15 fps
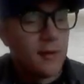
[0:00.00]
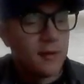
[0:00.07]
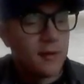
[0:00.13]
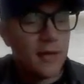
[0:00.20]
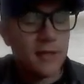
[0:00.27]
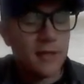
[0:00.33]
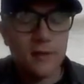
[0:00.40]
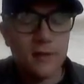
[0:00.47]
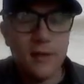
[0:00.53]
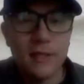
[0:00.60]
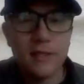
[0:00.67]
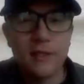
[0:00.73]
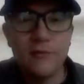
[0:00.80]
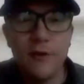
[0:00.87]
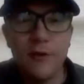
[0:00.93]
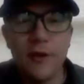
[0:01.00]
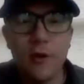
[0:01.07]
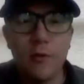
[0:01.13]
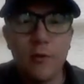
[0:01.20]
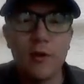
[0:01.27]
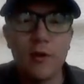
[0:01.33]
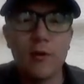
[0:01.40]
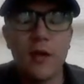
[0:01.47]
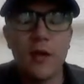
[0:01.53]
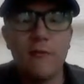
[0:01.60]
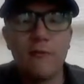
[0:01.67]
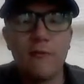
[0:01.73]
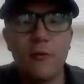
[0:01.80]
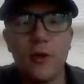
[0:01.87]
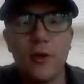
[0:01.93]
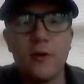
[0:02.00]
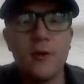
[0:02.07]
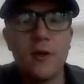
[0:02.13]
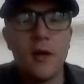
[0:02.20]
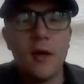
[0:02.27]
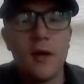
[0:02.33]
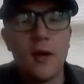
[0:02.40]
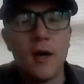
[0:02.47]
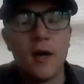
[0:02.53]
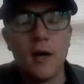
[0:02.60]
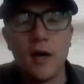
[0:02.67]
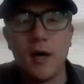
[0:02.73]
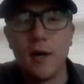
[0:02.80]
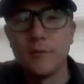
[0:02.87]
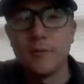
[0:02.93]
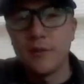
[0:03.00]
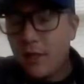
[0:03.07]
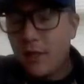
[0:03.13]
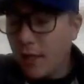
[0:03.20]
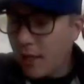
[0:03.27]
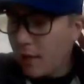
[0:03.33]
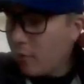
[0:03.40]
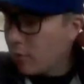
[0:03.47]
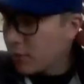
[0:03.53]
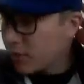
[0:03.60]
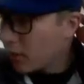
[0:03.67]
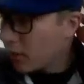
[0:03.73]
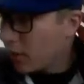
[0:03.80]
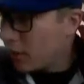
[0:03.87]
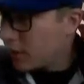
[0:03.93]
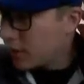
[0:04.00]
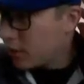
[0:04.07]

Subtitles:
last class's video went okay for you. Today we're starting